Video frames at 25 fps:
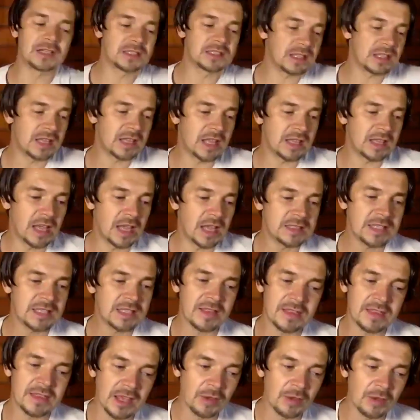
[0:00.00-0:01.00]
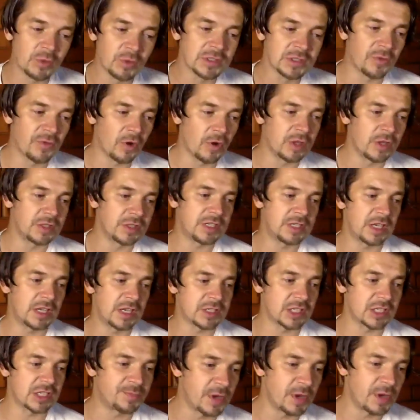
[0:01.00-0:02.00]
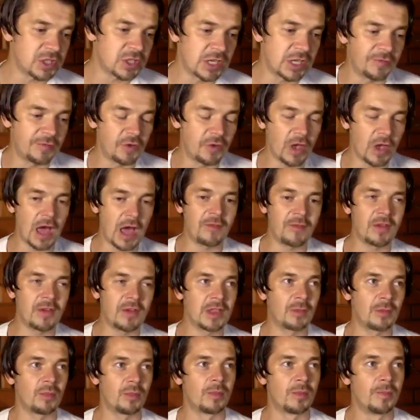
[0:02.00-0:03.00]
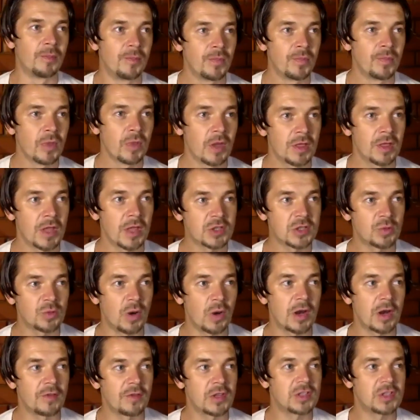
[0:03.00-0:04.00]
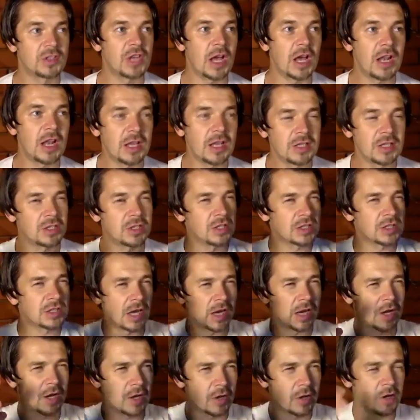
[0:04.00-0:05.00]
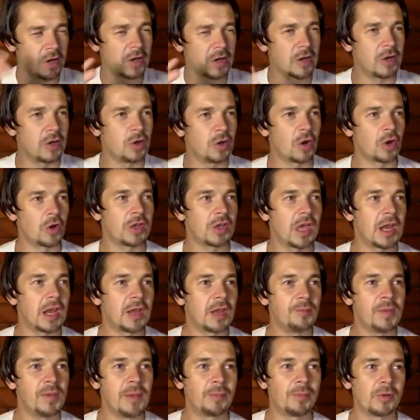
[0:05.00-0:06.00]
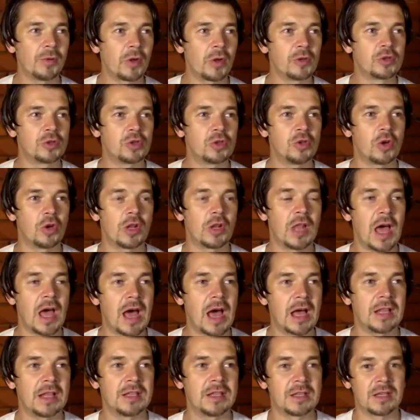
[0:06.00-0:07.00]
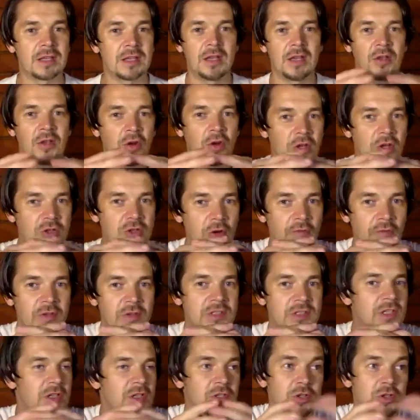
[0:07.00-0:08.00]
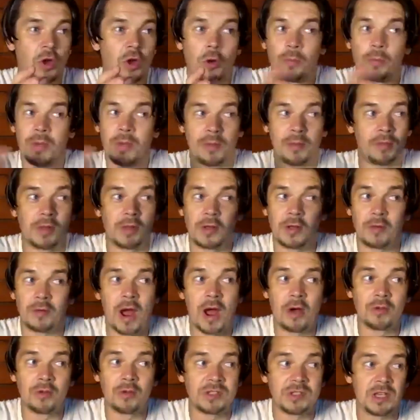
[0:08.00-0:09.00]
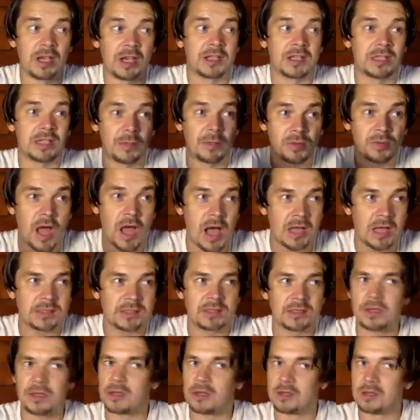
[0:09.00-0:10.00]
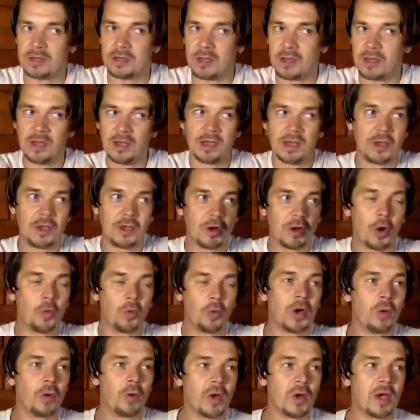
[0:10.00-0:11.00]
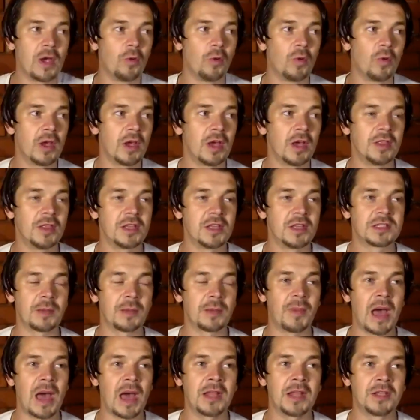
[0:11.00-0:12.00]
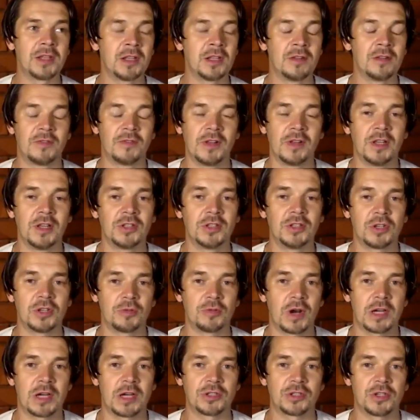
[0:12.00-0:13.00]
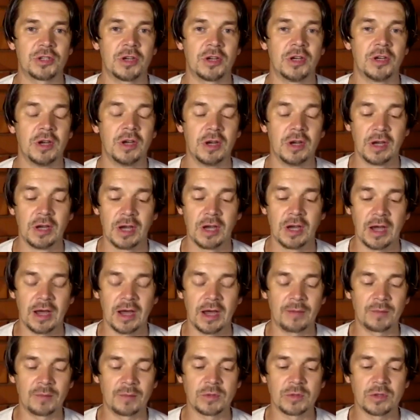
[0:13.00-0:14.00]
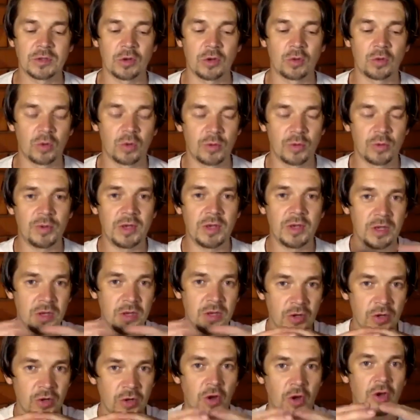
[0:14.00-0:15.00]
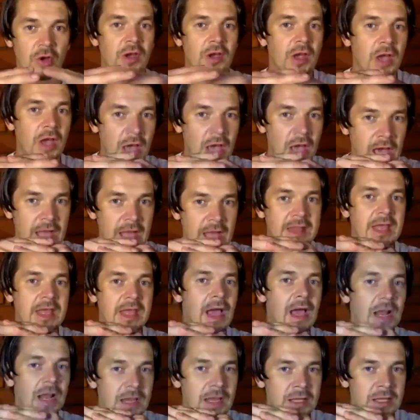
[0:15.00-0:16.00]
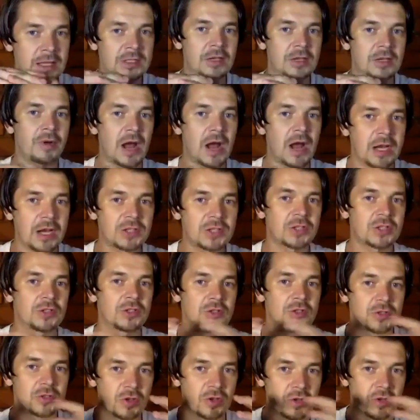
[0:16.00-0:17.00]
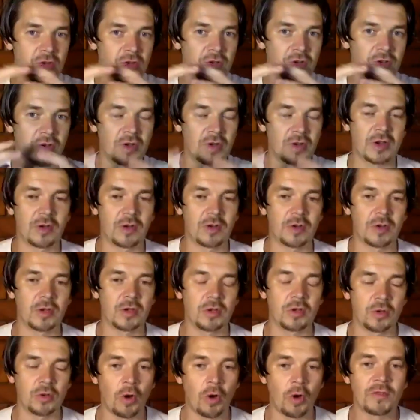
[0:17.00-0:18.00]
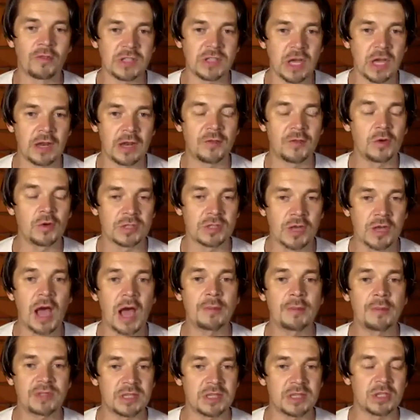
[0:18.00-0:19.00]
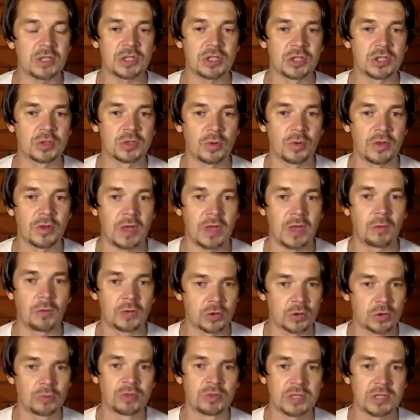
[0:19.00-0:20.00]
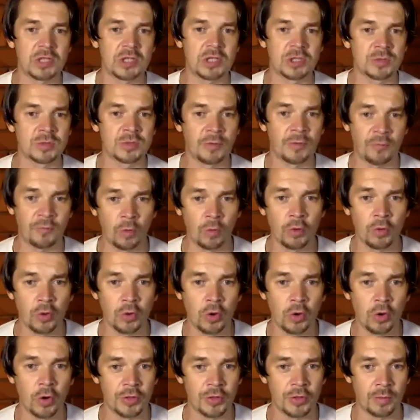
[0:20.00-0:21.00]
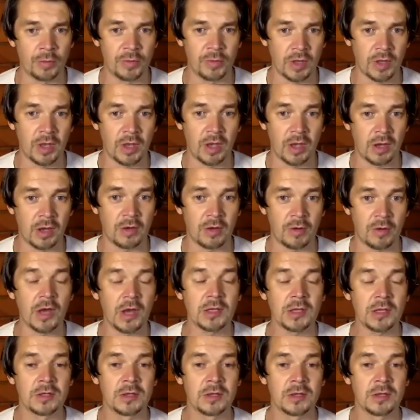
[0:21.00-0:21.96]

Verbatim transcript: That, that's a thing with volunteers, especially if you're having them. That's one of the challenges, like uh, you know, getting people onto your land. Uh, you know, it's obviously there's no people around here except us, and you know, we we we're in this abandoned village in Russia um, so it would be, you know, a, a daily interaction. So uh, you obviously had a few Skype sessions with them or Zoom sessions before you got them here, correct?